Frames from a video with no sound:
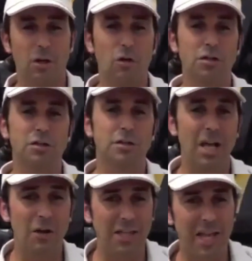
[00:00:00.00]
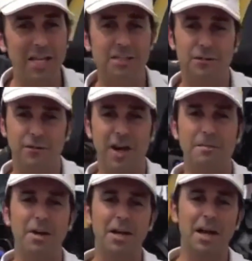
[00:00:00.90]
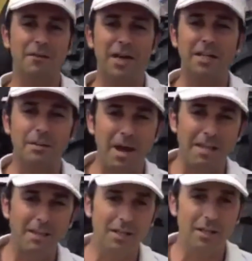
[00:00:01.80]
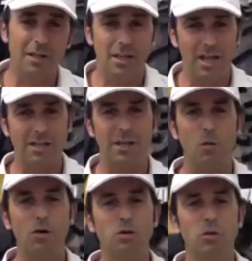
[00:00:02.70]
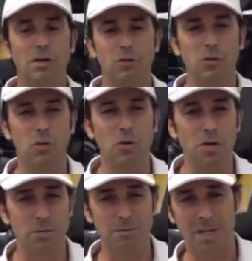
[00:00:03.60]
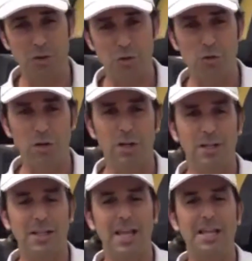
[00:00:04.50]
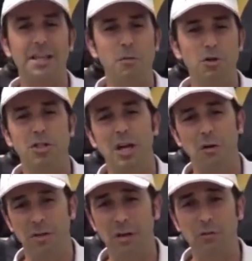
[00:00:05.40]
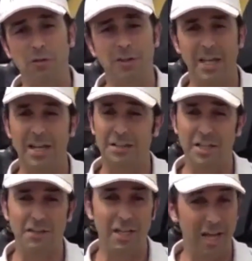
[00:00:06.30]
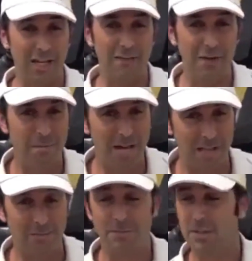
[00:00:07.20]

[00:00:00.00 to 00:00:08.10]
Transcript: Because nowadays farmers are very demanding and they want to make sure they get the most out of their activity, like everybody.